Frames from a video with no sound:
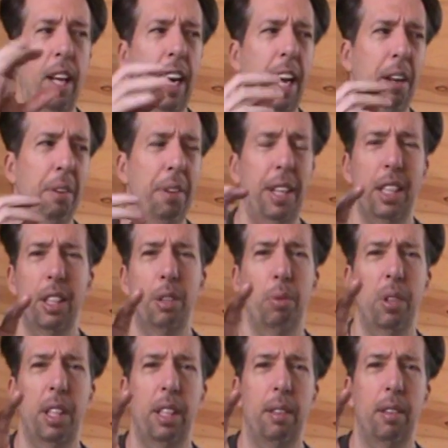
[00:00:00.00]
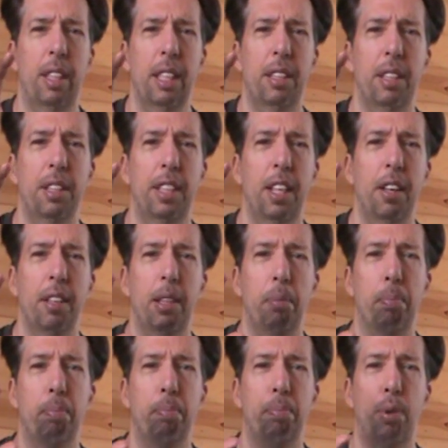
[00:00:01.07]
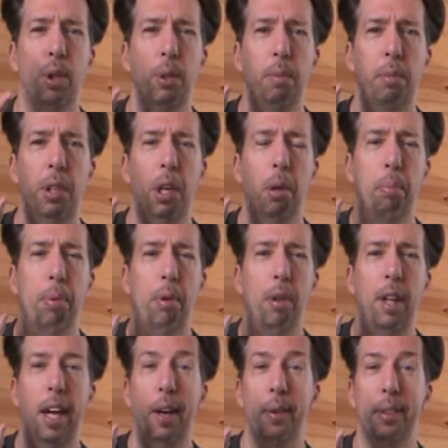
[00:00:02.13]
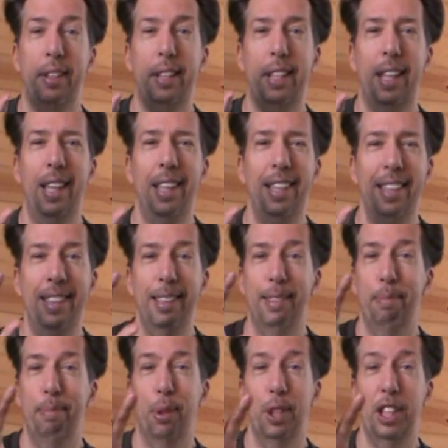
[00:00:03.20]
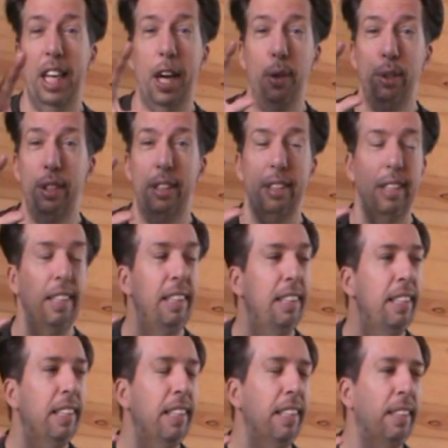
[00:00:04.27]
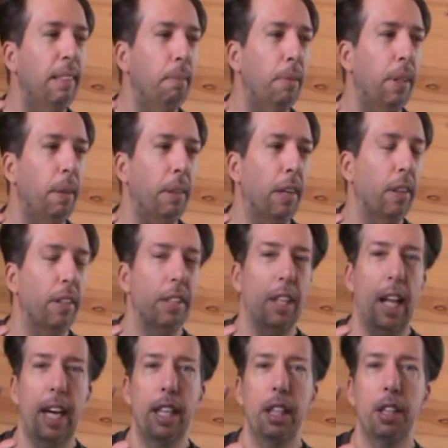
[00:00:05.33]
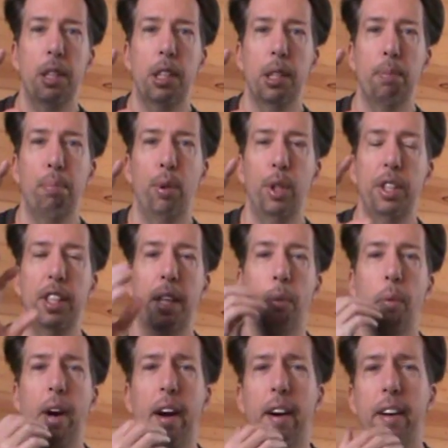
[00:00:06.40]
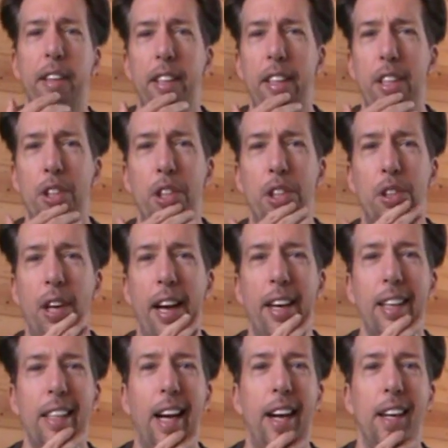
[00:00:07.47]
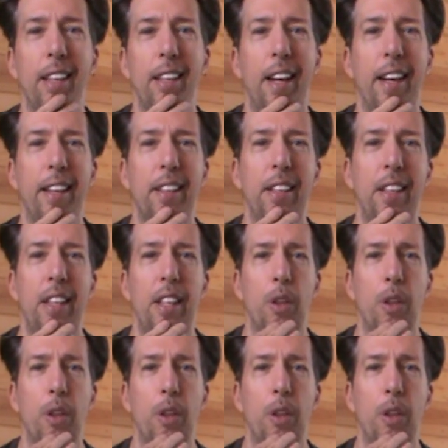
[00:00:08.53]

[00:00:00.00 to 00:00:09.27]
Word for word: And I don't think there's really necessarily put you know pull outs, push outs. You know, there's a lot of this just push in where you, you should try to kind of like